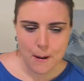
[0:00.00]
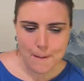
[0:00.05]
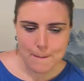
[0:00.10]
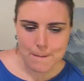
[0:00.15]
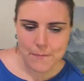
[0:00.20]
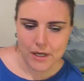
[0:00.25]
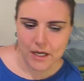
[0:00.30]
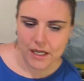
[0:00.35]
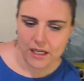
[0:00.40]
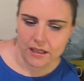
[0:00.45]

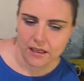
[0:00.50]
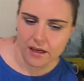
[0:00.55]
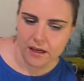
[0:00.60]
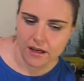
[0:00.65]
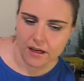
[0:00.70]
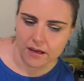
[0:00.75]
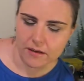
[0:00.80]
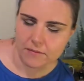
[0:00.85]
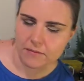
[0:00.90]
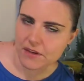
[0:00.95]
But
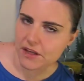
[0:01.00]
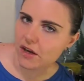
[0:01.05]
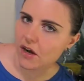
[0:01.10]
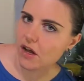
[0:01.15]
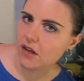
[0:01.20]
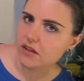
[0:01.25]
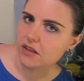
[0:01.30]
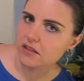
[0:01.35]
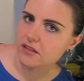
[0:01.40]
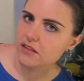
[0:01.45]
um, they
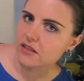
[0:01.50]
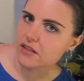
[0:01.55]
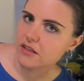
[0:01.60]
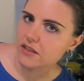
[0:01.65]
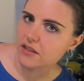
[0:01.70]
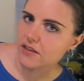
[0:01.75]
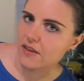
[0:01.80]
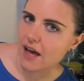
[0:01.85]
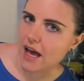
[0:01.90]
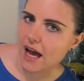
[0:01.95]
called
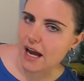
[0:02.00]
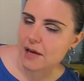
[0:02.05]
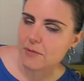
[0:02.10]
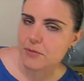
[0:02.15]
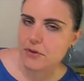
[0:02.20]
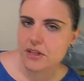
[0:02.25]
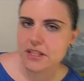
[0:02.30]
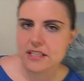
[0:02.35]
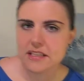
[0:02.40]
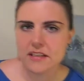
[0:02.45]
her the High
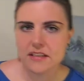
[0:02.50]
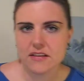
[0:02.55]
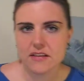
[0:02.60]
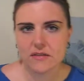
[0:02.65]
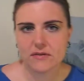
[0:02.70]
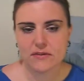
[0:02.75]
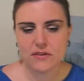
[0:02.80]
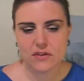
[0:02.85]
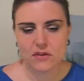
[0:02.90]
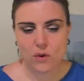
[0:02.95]
Priestess
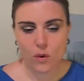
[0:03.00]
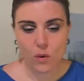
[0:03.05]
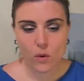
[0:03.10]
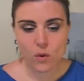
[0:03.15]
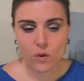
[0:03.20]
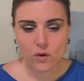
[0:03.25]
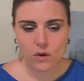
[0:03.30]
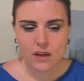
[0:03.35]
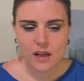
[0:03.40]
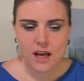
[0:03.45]
of
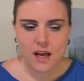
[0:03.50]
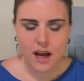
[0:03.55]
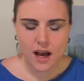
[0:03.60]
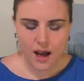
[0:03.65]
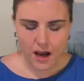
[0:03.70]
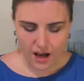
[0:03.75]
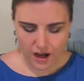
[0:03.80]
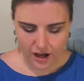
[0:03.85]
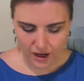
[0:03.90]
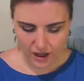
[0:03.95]
Soul,
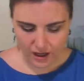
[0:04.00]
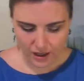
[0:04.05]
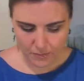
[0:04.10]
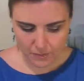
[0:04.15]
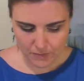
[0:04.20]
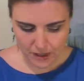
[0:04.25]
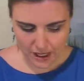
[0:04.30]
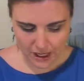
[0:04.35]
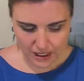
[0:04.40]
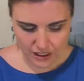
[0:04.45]
um,
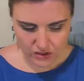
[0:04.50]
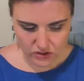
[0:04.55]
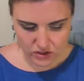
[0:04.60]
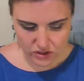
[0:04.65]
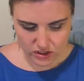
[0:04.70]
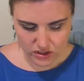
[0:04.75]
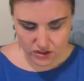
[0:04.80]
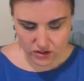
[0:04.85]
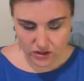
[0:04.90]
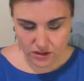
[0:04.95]
and
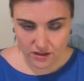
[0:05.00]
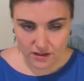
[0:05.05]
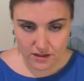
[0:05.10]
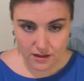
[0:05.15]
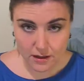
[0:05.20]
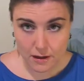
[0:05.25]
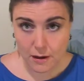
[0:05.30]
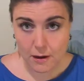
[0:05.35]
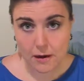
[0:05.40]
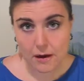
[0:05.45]
she's just
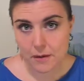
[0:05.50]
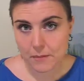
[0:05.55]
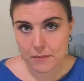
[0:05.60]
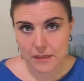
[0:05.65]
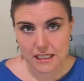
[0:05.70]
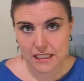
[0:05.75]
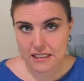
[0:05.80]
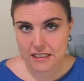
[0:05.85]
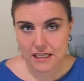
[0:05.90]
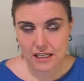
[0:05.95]

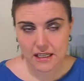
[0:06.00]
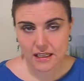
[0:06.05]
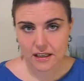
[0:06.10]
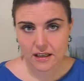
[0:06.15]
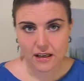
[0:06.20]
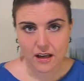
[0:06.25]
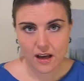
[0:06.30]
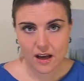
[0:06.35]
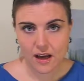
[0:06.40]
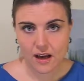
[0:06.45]
amazing.
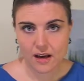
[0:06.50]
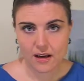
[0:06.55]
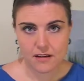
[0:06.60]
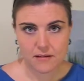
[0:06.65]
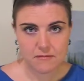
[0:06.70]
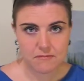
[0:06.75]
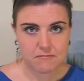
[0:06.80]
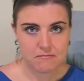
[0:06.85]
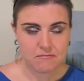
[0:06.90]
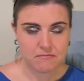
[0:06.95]

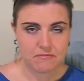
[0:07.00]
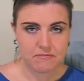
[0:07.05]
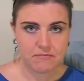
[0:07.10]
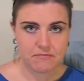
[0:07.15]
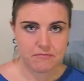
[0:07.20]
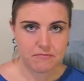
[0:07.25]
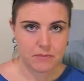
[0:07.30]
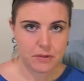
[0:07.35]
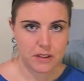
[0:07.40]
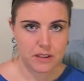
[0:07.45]
Um,
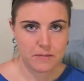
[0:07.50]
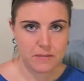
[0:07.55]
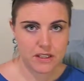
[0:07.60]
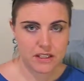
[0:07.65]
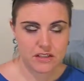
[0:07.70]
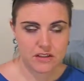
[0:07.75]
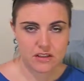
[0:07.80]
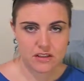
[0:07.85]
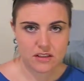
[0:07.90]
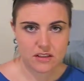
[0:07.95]
pretty
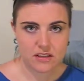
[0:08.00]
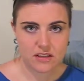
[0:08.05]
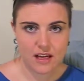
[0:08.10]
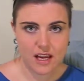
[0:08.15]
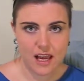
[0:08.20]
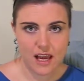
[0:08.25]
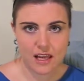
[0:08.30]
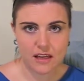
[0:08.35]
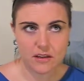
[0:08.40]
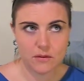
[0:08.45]
much
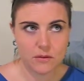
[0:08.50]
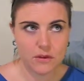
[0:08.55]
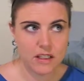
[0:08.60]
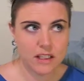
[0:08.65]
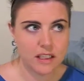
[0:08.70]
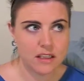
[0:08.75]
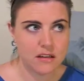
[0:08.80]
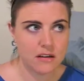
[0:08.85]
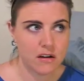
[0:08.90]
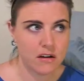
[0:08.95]
anyone
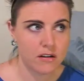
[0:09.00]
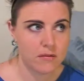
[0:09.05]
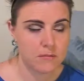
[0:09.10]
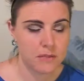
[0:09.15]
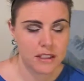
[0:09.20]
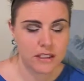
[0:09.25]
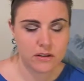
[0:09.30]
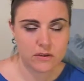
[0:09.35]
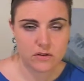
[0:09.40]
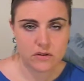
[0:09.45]
in
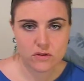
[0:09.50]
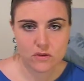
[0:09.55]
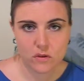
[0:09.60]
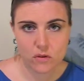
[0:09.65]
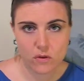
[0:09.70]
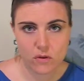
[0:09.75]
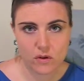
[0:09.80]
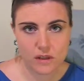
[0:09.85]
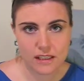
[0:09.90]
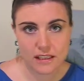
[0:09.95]
R&B or
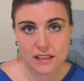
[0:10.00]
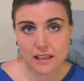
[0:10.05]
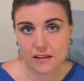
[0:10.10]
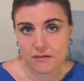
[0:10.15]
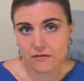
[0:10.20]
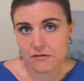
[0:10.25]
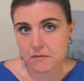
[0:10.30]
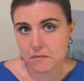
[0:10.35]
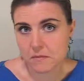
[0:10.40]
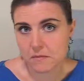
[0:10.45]
soul and then
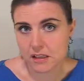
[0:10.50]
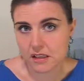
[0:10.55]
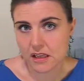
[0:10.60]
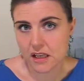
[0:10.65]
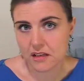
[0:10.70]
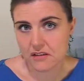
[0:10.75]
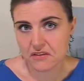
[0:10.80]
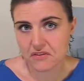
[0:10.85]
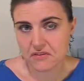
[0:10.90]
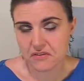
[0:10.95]
from a
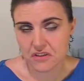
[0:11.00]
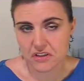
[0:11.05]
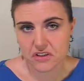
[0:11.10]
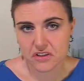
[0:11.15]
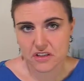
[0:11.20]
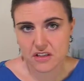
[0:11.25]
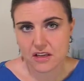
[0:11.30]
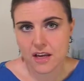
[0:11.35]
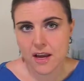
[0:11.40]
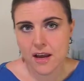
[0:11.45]
lot of
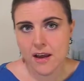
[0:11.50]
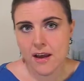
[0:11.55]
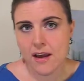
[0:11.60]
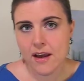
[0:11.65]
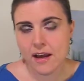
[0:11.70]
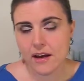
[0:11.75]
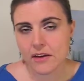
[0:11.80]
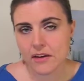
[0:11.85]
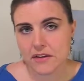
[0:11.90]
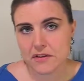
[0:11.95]
diverse
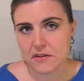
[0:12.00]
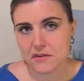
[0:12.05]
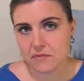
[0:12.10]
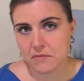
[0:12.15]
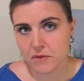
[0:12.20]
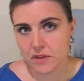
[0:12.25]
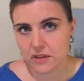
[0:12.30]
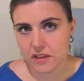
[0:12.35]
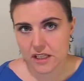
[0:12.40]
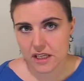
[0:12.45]
areas of
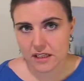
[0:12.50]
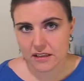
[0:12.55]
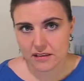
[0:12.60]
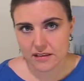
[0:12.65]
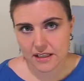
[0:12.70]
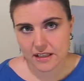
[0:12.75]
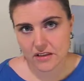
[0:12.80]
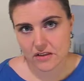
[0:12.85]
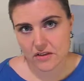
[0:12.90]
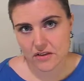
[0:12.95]
music
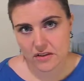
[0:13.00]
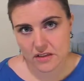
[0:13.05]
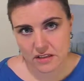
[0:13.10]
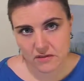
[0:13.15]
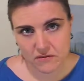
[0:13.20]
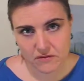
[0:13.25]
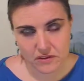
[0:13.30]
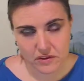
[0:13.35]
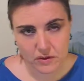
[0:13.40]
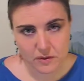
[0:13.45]
cites her as an
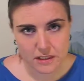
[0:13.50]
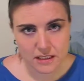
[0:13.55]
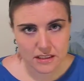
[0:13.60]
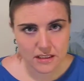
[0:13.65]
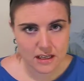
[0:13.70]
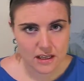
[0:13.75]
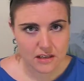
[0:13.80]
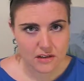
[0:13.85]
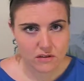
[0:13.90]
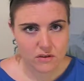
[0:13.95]
influence.
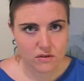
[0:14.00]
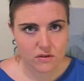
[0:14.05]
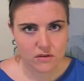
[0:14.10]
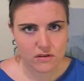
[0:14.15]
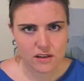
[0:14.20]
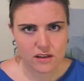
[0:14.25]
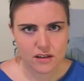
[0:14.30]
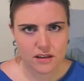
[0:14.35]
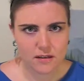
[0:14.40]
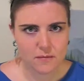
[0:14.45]
I know
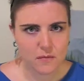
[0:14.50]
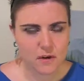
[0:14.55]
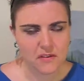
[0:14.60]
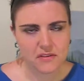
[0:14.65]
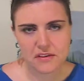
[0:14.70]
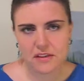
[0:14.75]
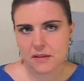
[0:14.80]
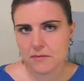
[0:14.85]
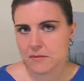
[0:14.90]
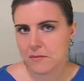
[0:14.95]
um, off
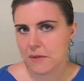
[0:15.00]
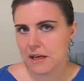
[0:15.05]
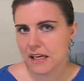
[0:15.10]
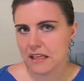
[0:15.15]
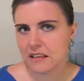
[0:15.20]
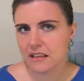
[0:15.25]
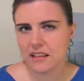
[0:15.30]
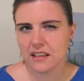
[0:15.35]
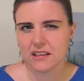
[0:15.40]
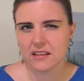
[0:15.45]
the top of my
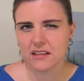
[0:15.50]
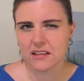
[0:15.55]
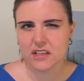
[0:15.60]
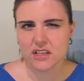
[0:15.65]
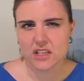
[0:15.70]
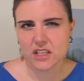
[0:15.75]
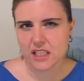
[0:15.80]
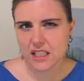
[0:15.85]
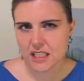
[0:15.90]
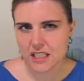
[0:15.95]
head like
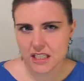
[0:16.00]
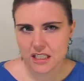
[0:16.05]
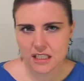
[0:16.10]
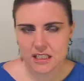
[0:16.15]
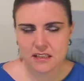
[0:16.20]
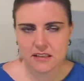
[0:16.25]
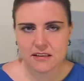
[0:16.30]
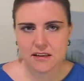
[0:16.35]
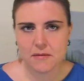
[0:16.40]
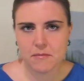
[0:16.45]
Alicia
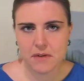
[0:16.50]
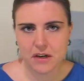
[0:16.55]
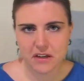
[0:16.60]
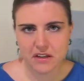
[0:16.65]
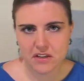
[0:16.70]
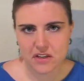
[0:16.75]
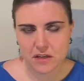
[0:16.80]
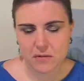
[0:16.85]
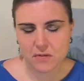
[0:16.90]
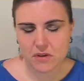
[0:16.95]
Keys and Mary
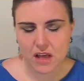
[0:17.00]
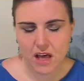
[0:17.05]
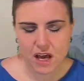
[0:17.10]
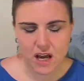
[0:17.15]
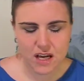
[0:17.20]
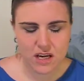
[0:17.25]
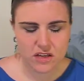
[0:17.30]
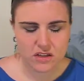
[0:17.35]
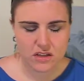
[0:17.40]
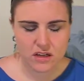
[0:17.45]
J.
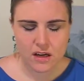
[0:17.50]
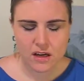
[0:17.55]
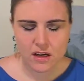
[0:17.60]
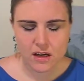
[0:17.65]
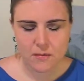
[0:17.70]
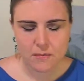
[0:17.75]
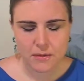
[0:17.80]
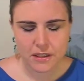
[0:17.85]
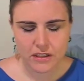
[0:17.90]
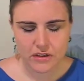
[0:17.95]
Blige,
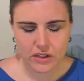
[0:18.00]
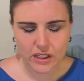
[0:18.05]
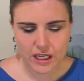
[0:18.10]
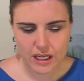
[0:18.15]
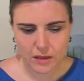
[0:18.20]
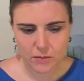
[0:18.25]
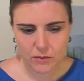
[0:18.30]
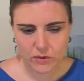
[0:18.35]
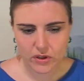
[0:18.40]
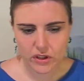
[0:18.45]
Peter
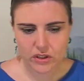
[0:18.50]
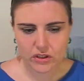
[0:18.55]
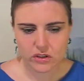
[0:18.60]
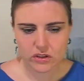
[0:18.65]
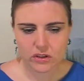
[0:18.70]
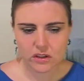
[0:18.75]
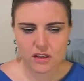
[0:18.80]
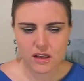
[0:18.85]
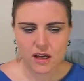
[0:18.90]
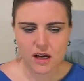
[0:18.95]

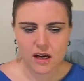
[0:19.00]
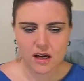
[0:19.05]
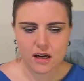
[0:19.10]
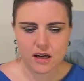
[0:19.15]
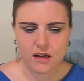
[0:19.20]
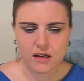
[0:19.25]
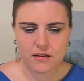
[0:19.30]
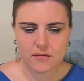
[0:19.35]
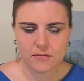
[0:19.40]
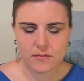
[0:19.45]
Gabriel,
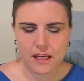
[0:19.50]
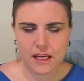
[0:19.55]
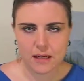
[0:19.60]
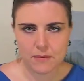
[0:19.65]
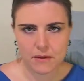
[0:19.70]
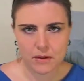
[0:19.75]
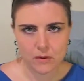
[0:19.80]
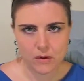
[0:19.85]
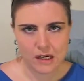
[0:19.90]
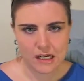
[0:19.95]
um,
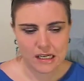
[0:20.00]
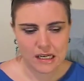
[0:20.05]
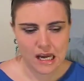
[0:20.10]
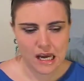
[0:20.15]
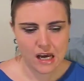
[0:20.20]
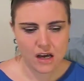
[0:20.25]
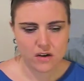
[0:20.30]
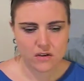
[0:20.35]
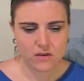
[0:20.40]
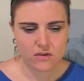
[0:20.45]
Amy
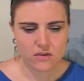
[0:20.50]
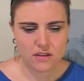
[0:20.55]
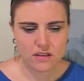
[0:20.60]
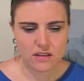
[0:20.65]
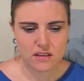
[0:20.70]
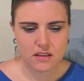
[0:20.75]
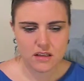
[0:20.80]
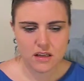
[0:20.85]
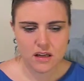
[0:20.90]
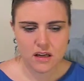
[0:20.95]

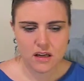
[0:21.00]
Winehouse,